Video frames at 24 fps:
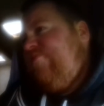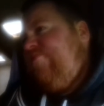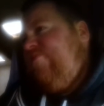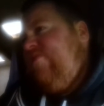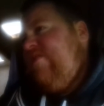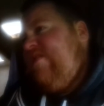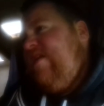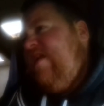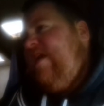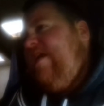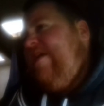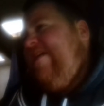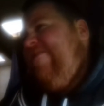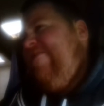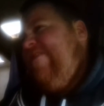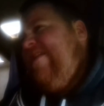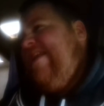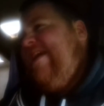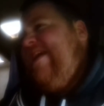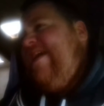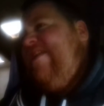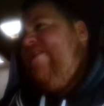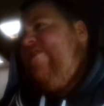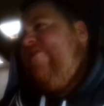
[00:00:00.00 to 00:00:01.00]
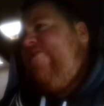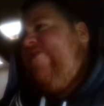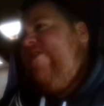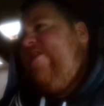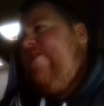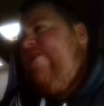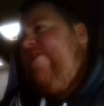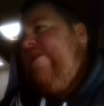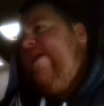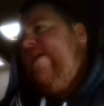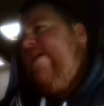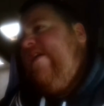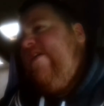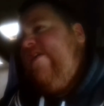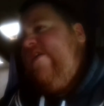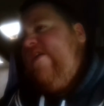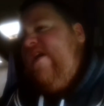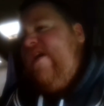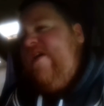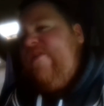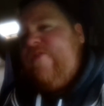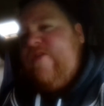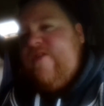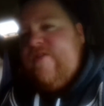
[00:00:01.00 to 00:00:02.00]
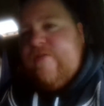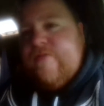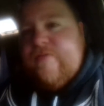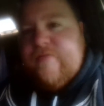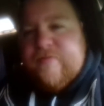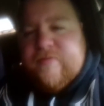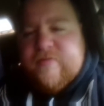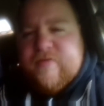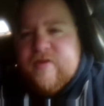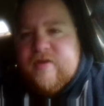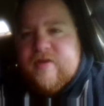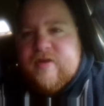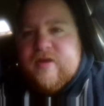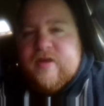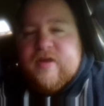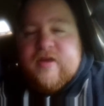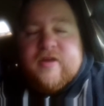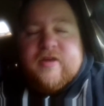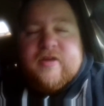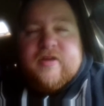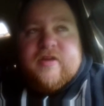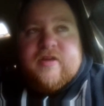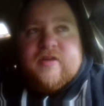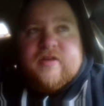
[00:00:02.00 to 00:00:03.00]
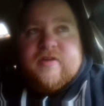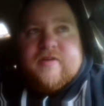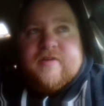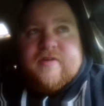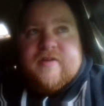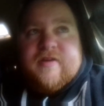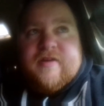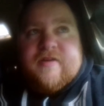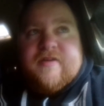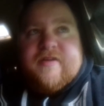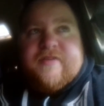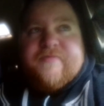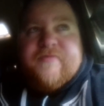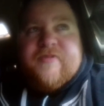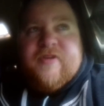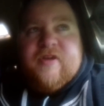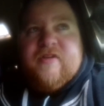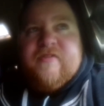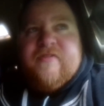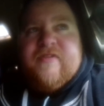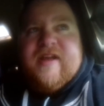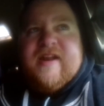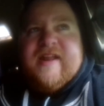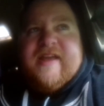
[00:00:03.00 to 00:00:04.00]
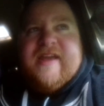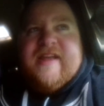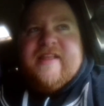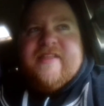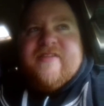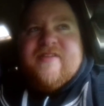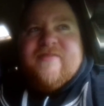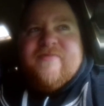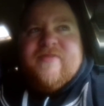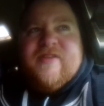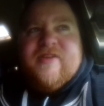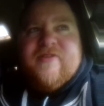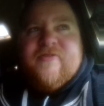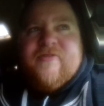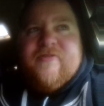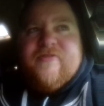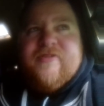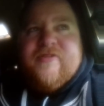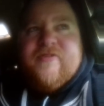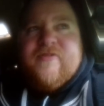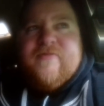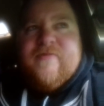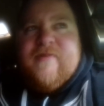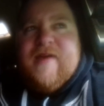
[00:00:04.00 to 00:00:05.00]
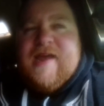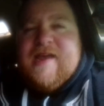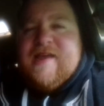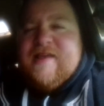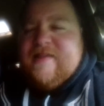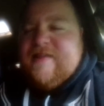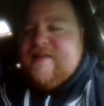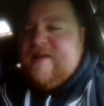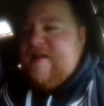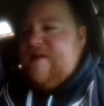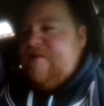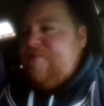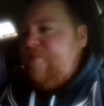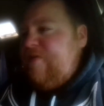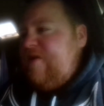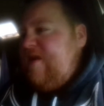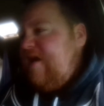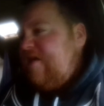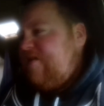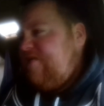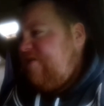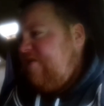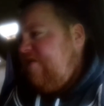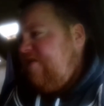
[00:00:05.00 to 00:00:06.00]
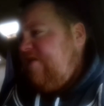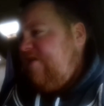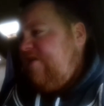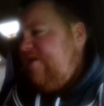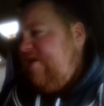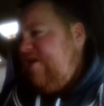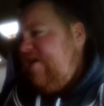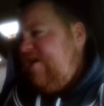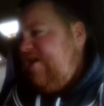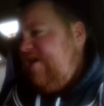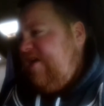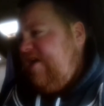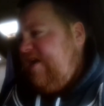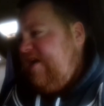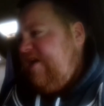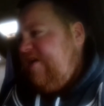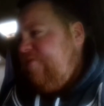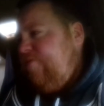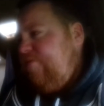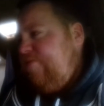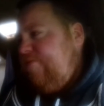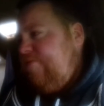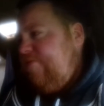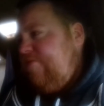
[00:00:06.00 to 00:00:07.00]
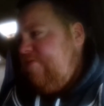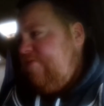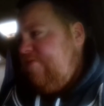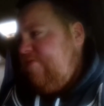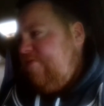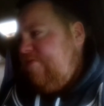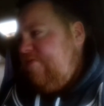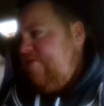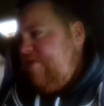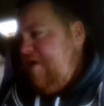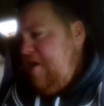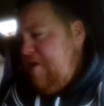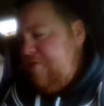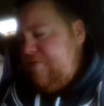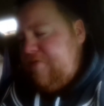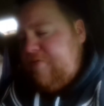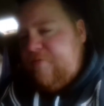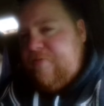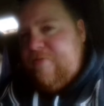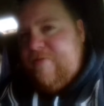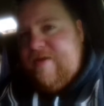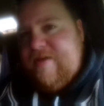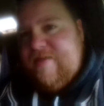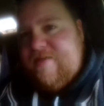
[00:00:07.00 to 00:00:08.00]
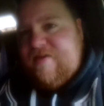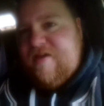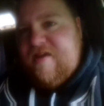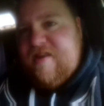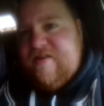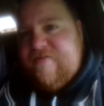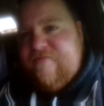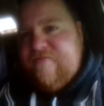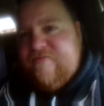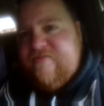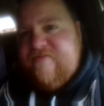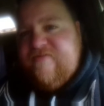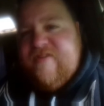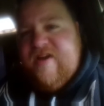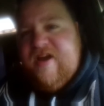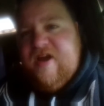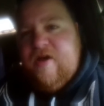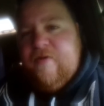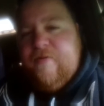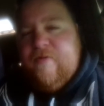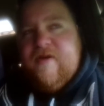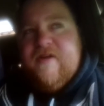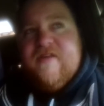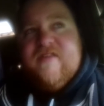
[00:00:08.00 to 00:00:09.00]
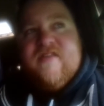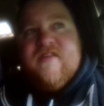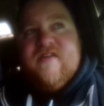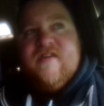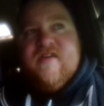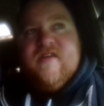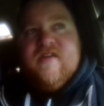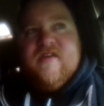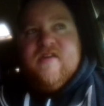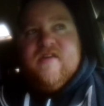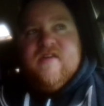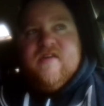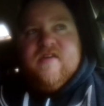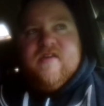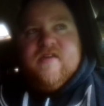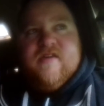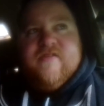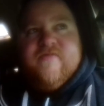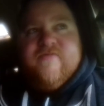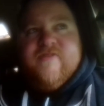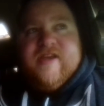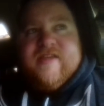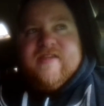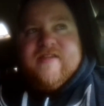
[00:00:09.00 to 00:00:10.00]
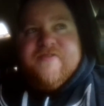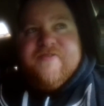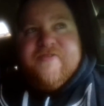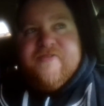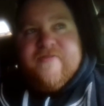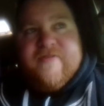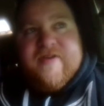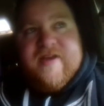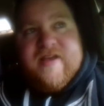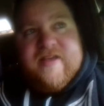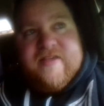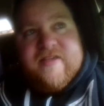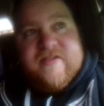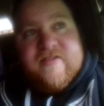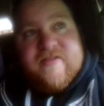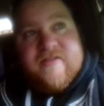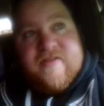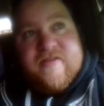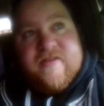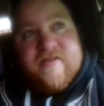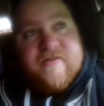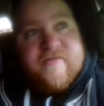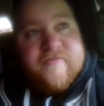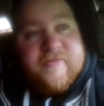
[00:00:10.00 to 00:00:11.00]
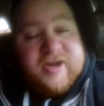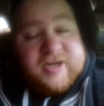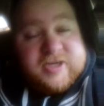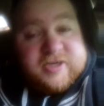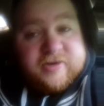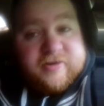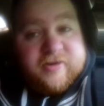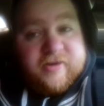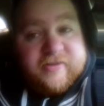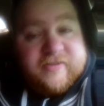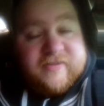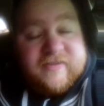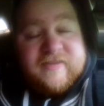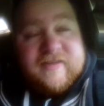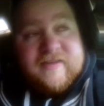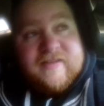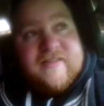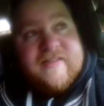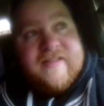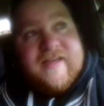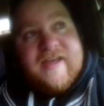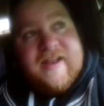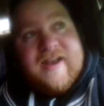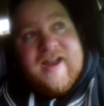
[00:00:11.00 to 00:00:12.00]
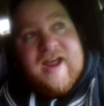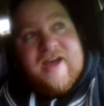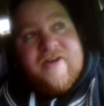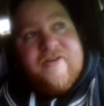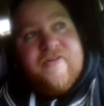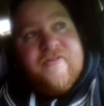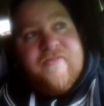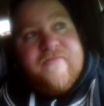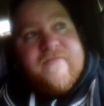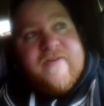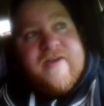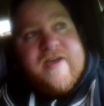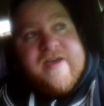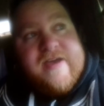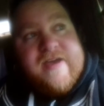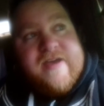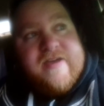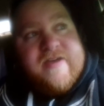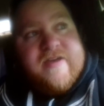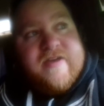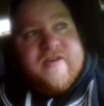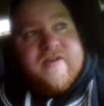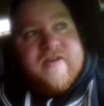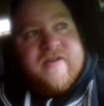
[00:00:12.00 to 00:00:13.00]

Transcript: wasn't really into it uh, because I was I'm not really into the cruiserweights, and plus I there was a quiz on where I was wrestling quiz, which I got 16 out of uh,